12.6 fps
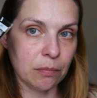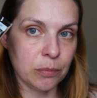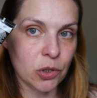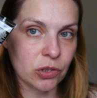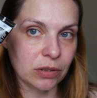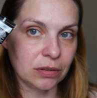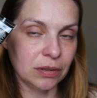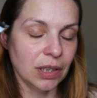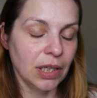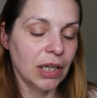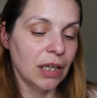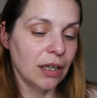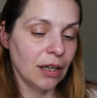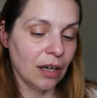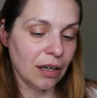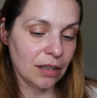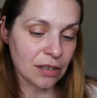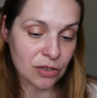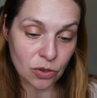bottle
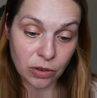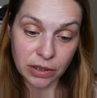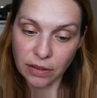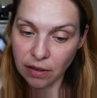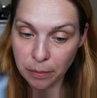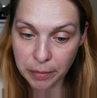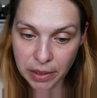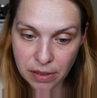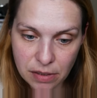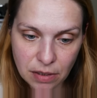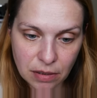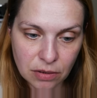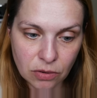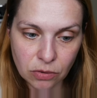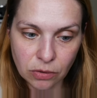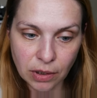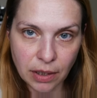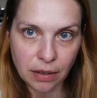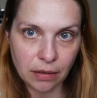there's only the numbers, so
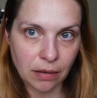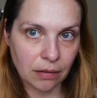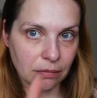you kind of